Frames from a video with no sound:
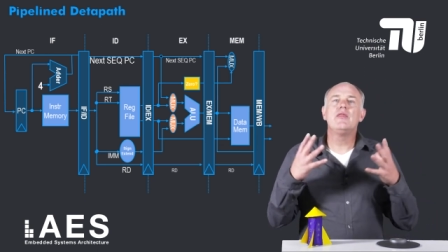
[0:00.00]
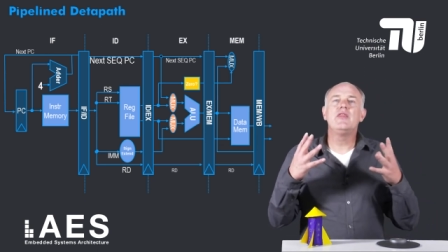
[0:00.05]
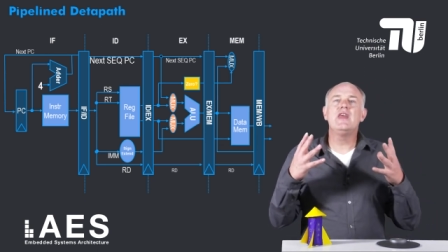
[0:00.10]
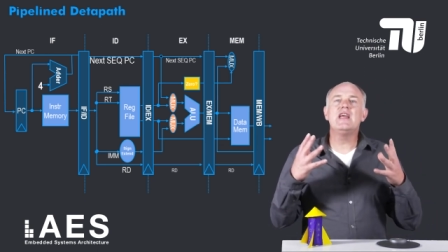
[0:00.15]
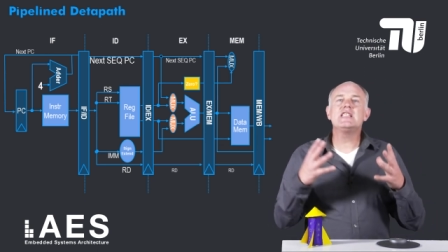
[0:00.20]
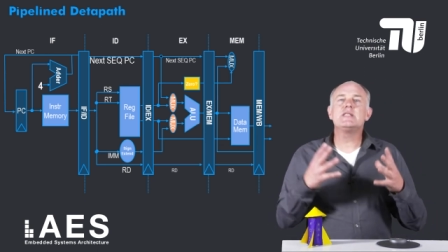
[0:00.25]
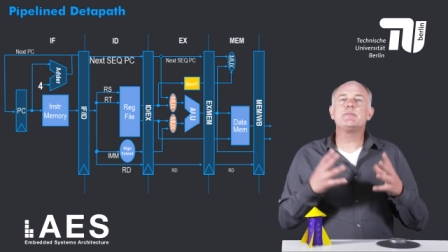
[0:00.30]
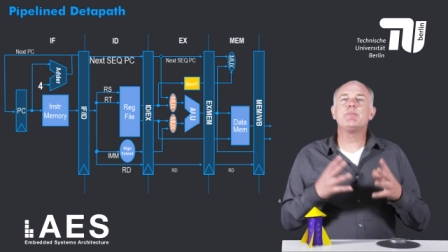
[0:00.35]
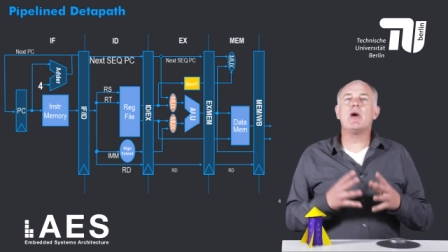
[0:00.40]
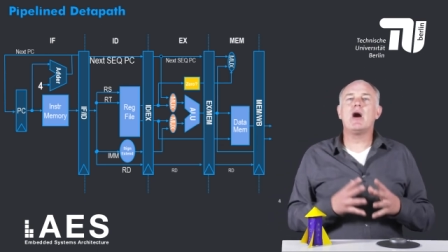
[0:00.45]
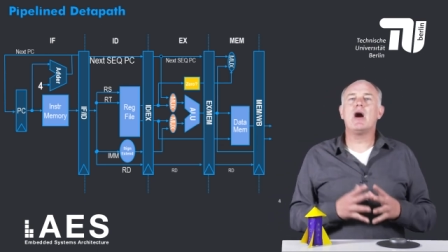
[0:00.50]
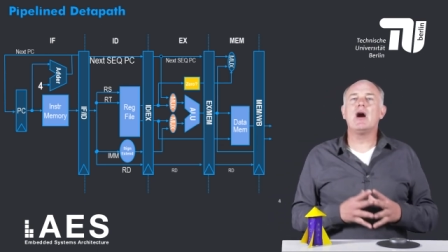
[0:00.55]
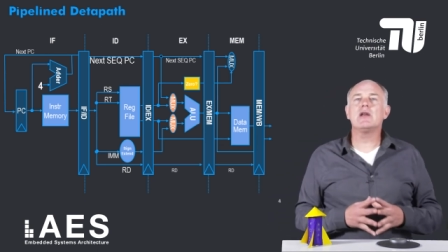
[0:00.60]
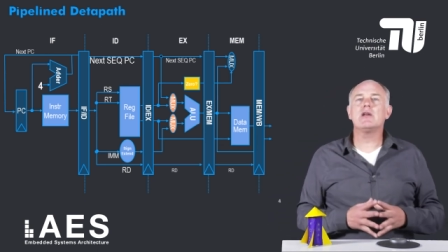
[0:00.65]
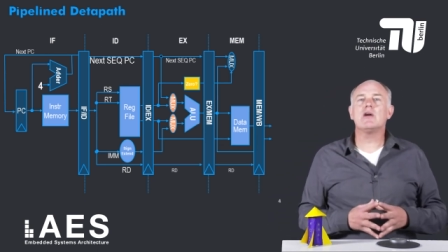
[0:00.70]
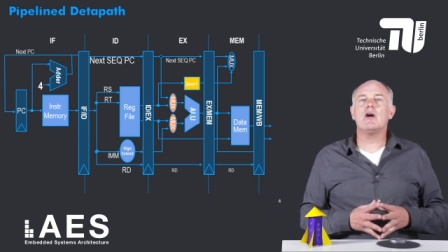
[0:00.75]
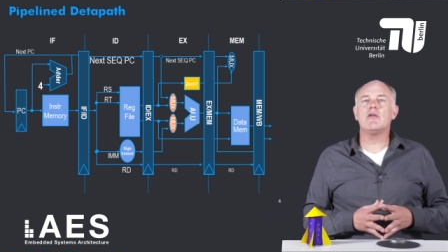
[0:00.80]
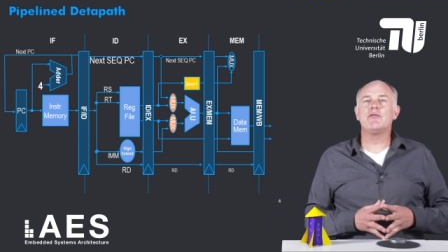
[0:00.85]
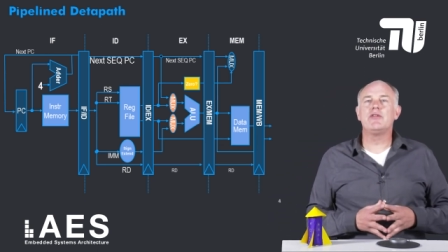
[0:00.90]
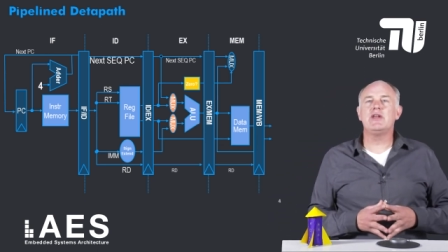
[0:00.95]
This
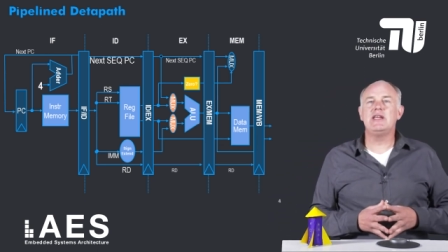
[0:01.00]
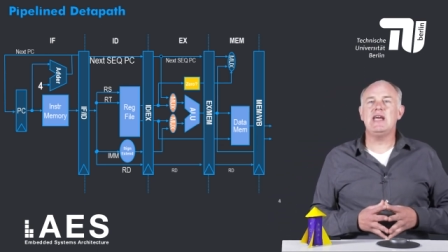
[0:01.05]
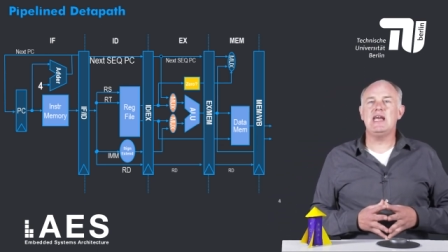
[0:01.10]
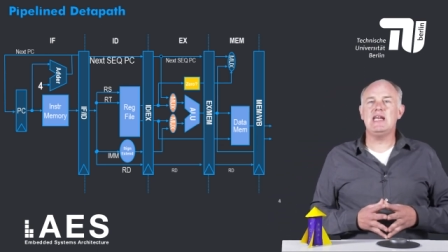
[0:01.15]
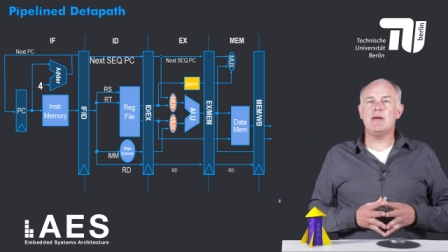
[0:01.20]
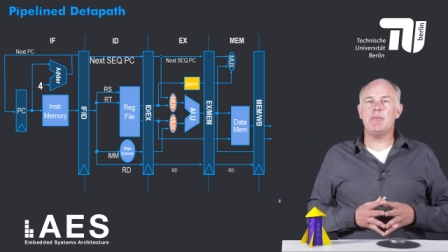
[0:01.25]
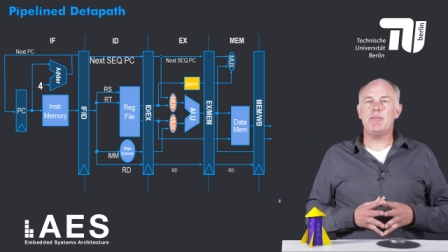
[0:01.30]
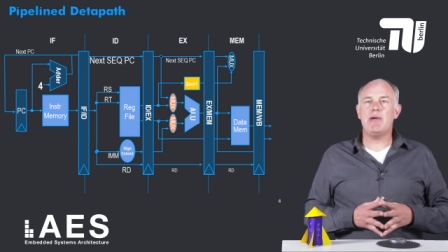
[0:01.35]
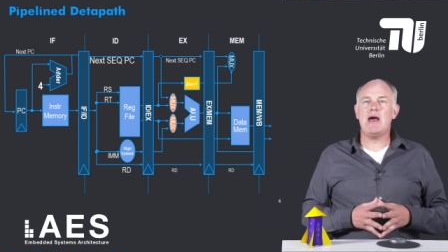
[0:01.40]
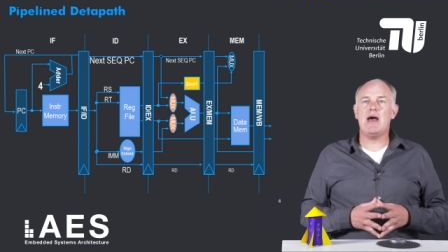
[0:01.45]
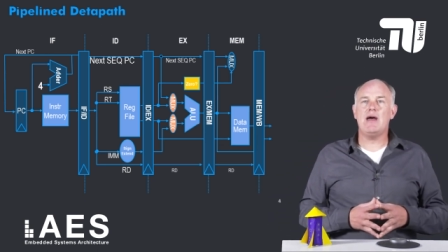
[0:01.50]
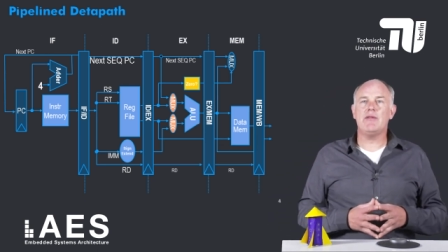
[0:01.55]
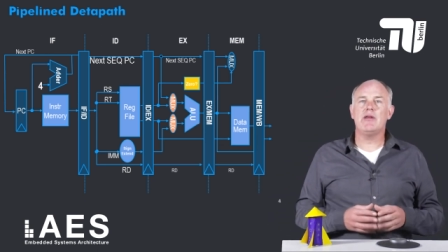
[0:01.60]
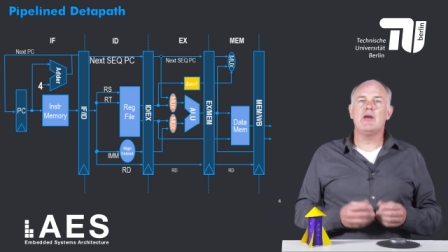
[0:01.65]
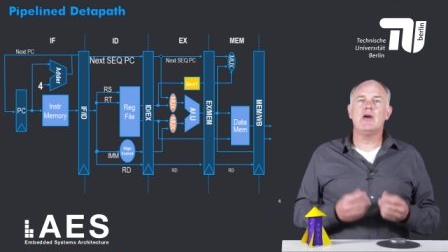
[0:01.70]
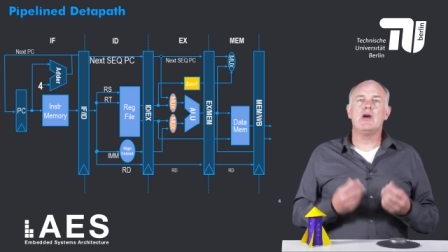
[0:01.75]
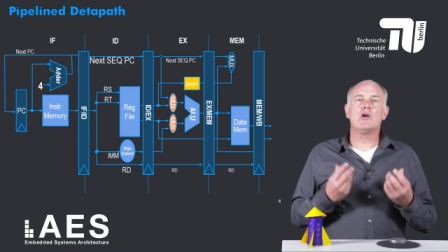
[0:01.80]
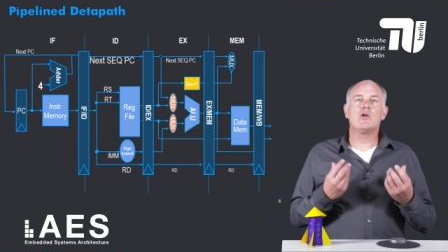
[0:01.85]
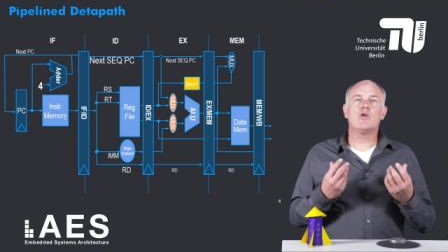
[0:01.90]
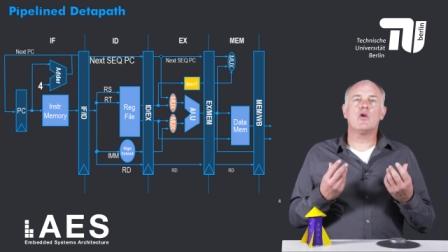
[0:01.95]
part of the data path
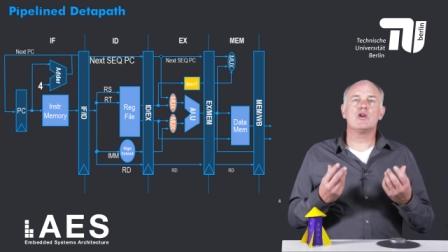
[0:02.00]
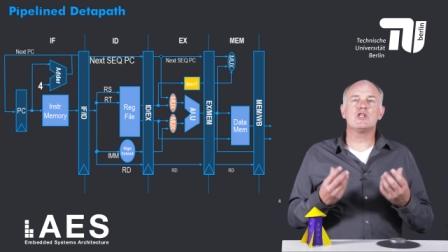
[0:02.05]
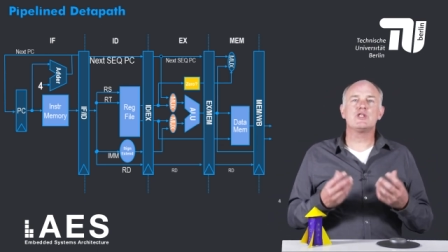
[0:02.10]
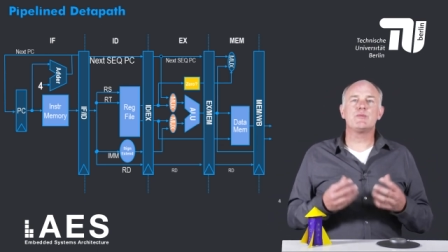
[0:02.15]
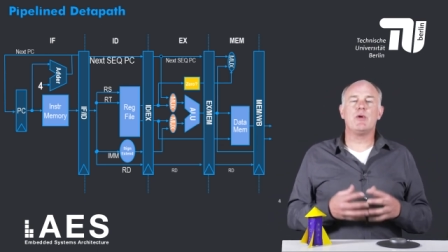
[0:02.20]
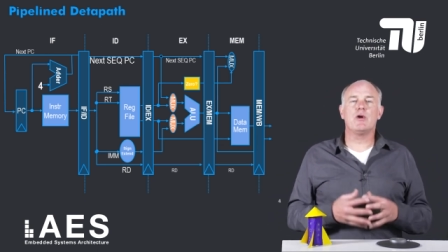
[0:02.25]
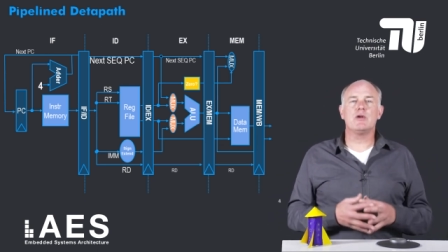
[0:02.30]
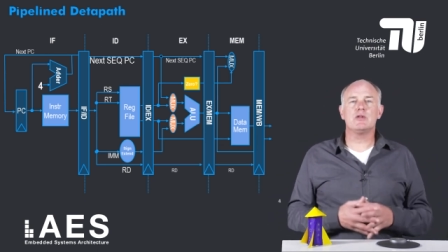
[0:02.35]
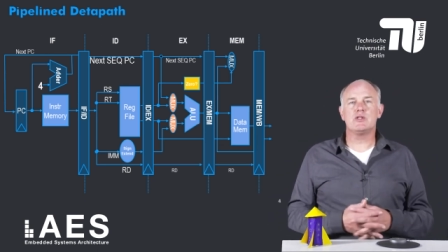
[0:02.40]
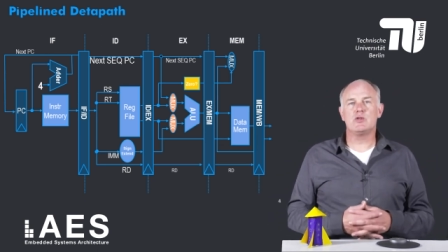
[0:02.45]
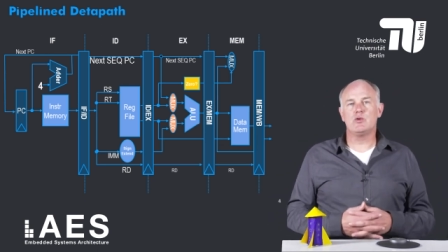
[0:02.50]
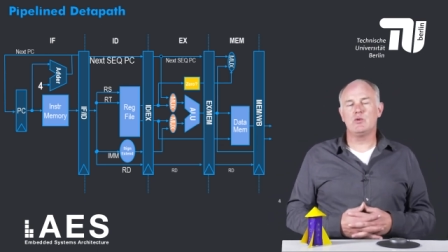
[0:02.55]
corresponds